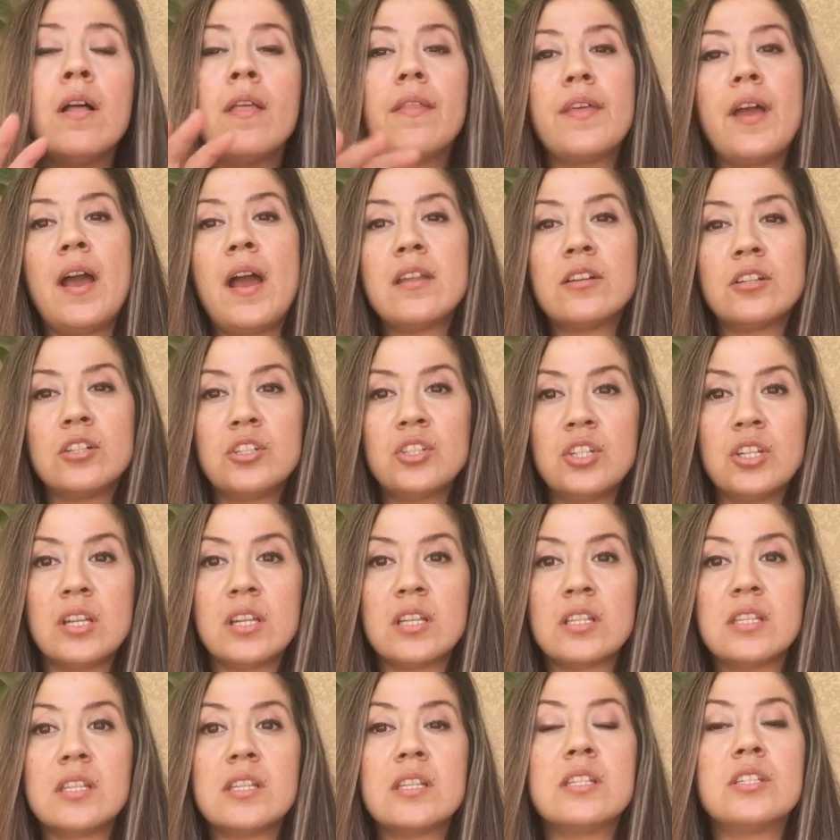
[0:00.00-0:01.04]
The energy
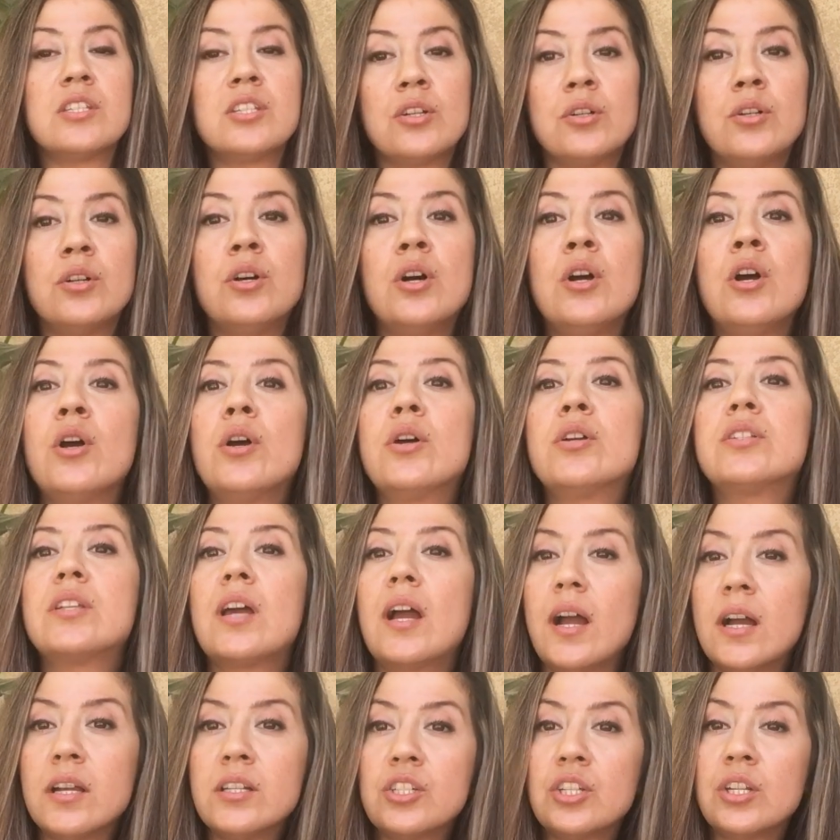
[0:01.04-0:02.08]
is still
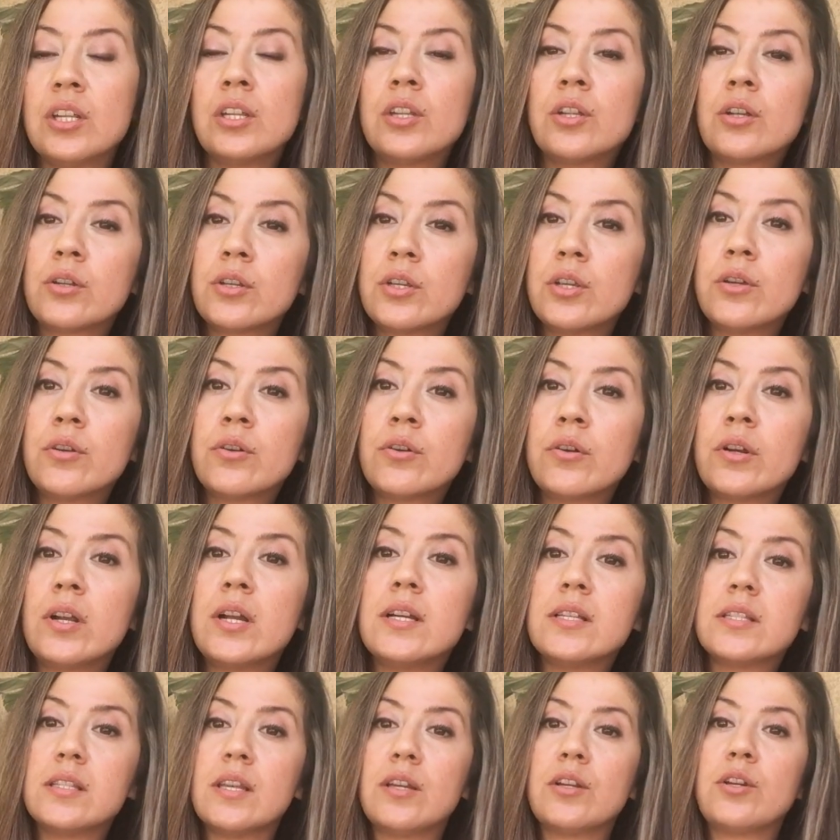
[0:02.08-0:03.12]
touching your
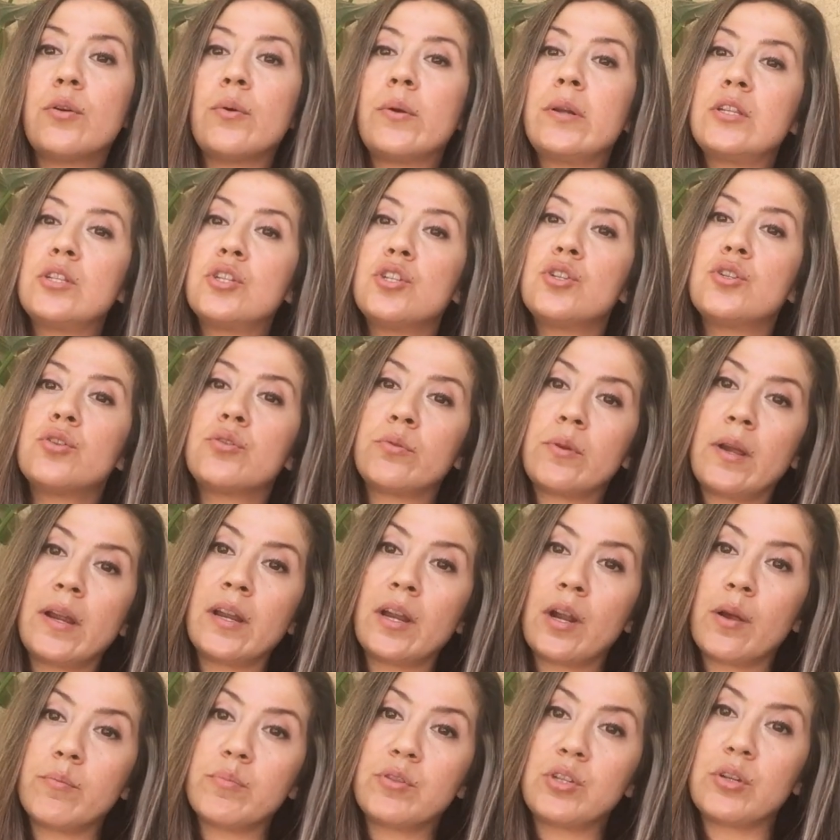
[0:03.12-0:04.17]
uterus and going
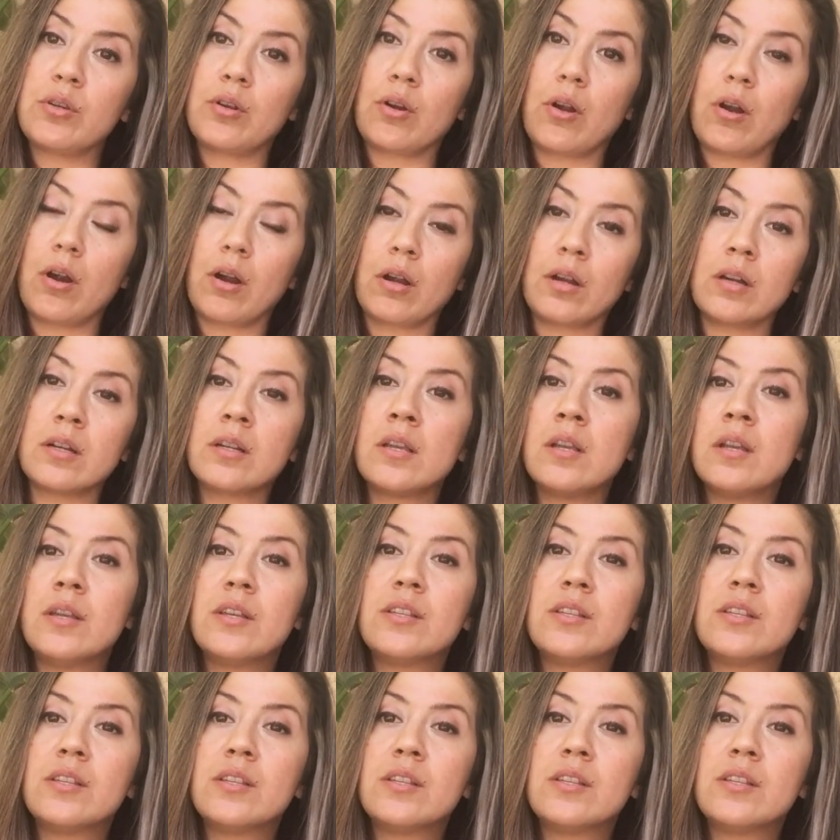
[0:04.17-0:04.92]
straight up to your heart.